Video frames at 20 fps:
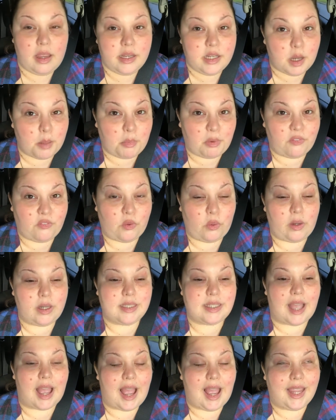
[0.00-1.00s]
Number 4
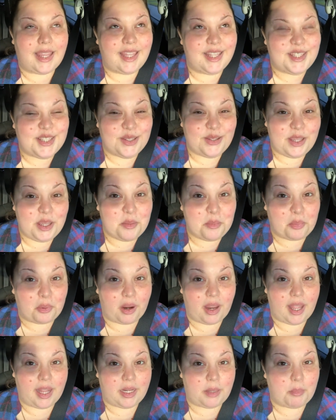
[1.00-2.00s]
is I get to eat
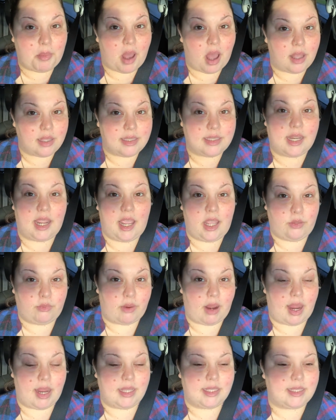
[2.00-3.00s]
bread, pasta, and
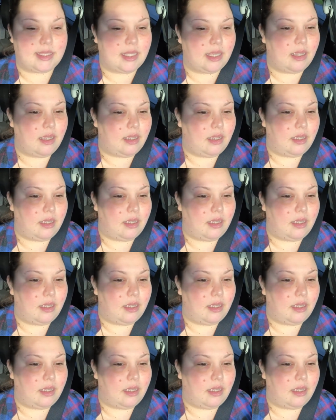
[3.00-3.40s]
rice.